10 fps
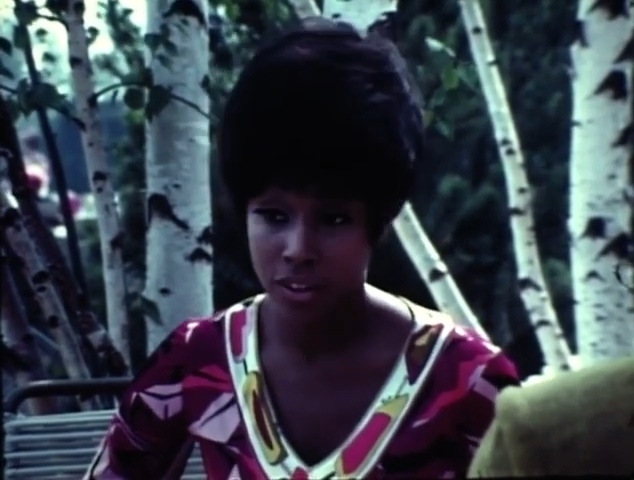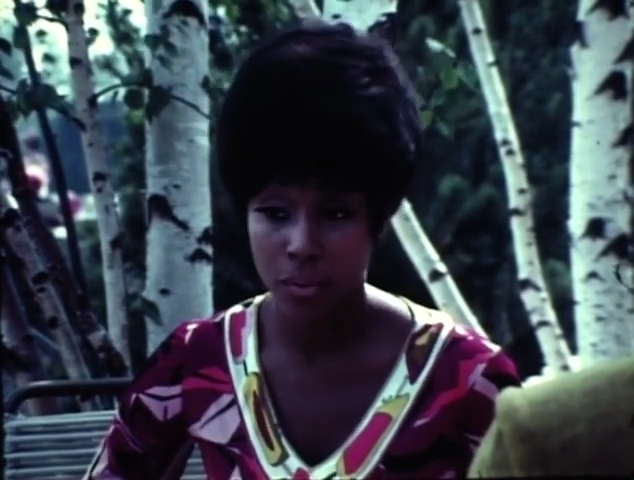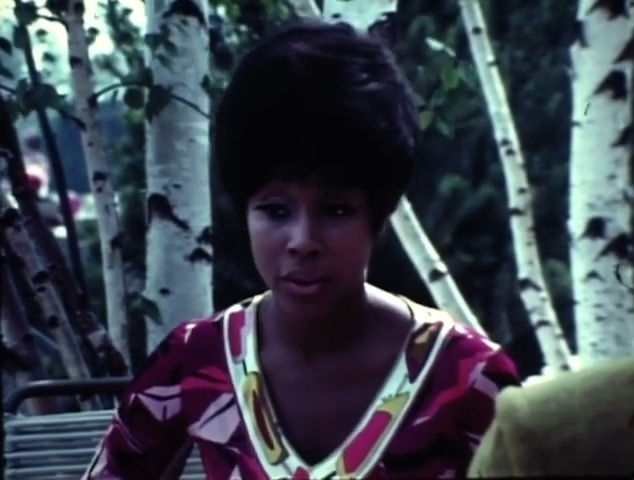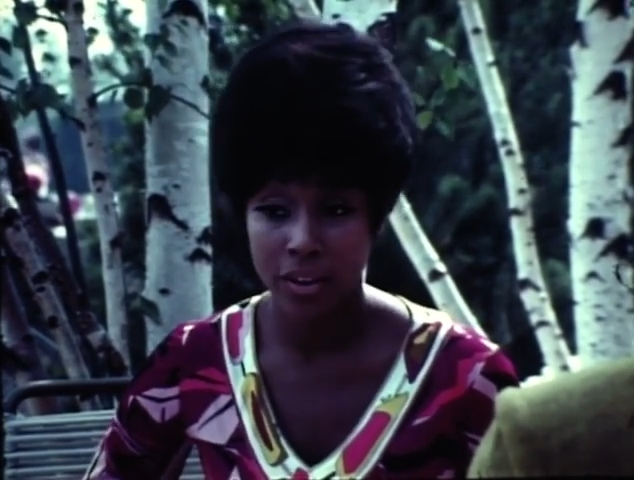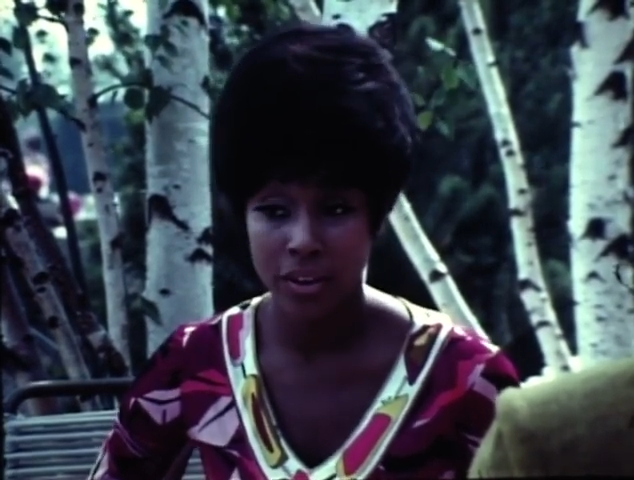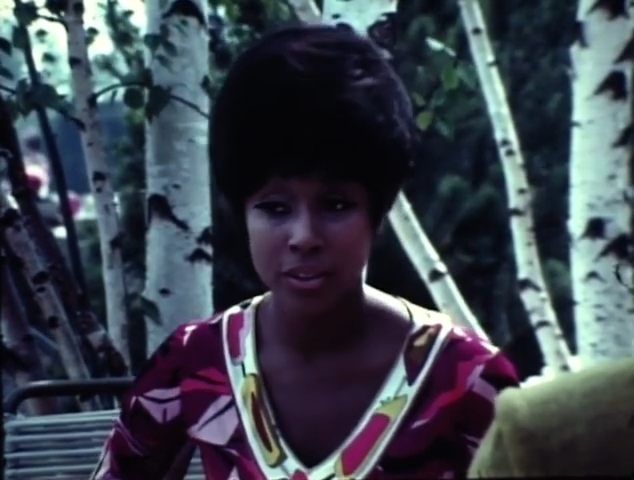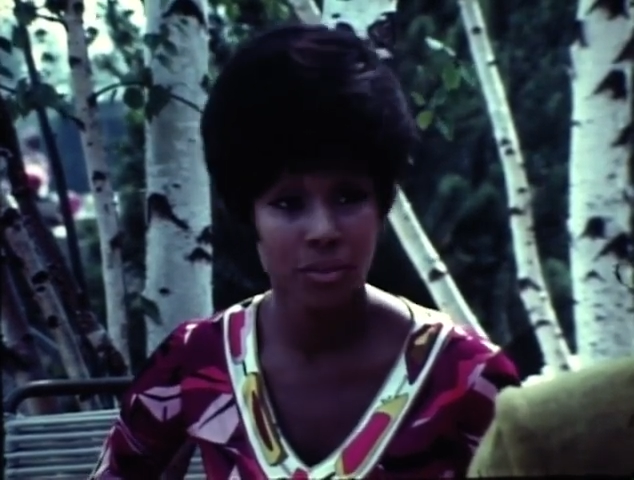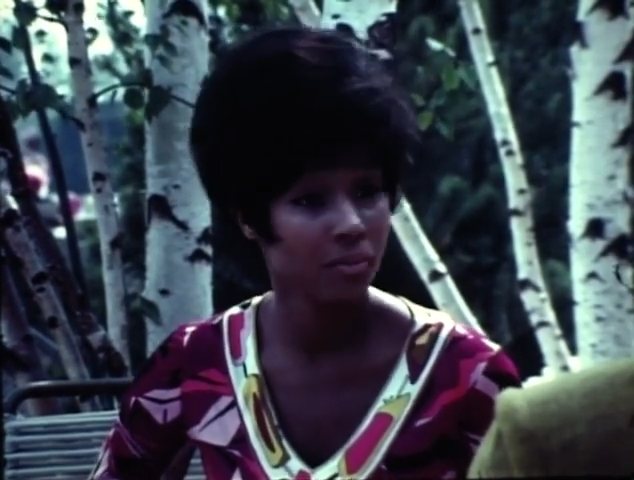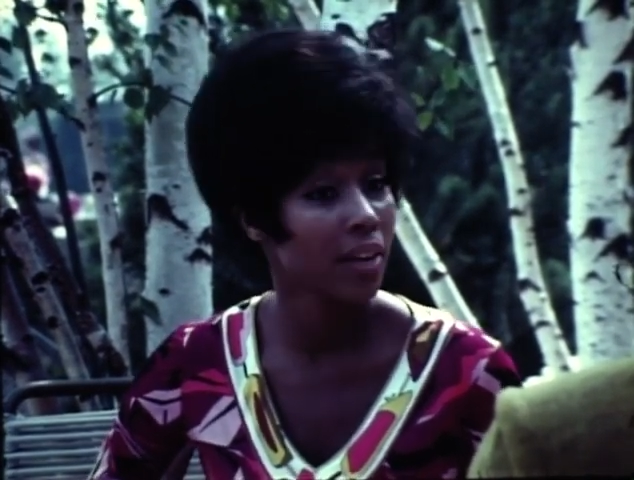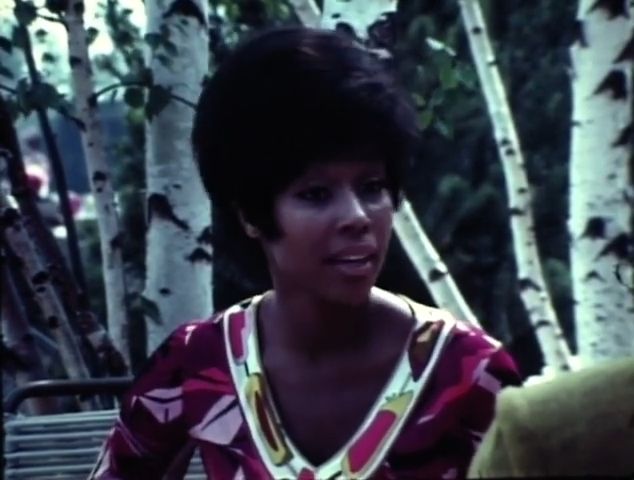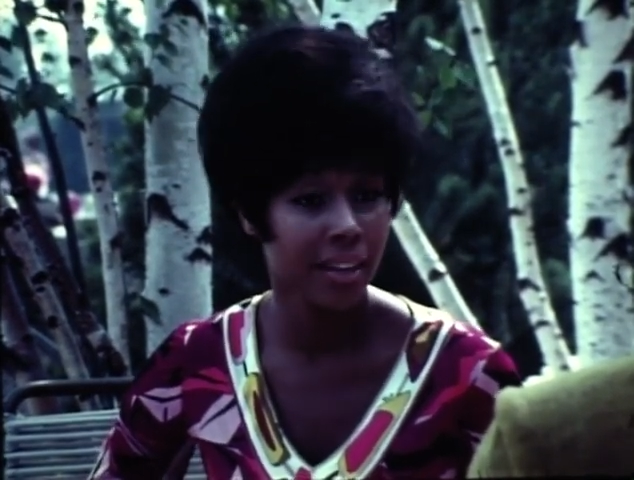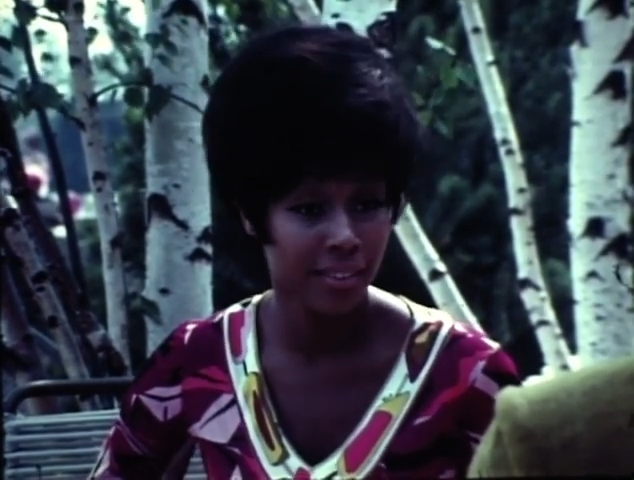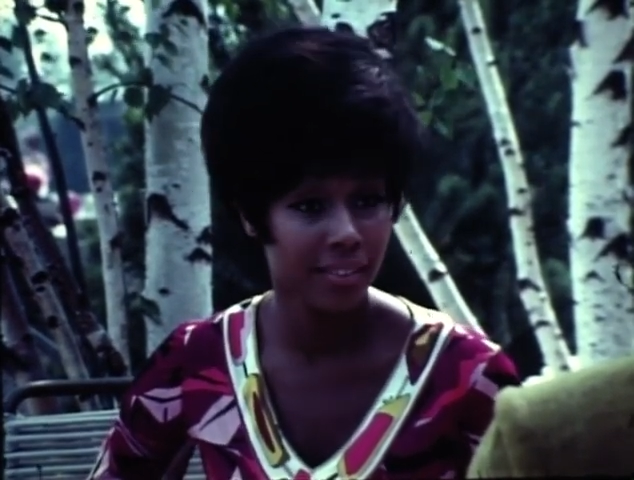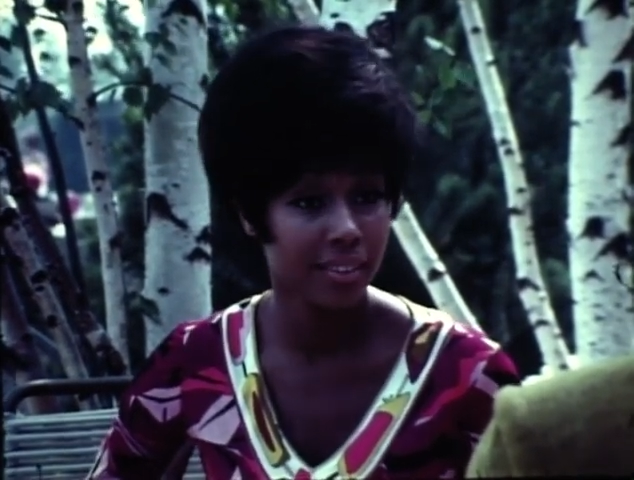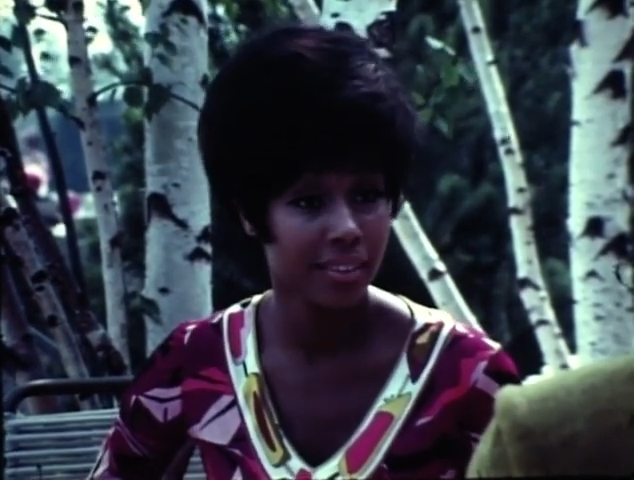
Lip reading: are we going to find out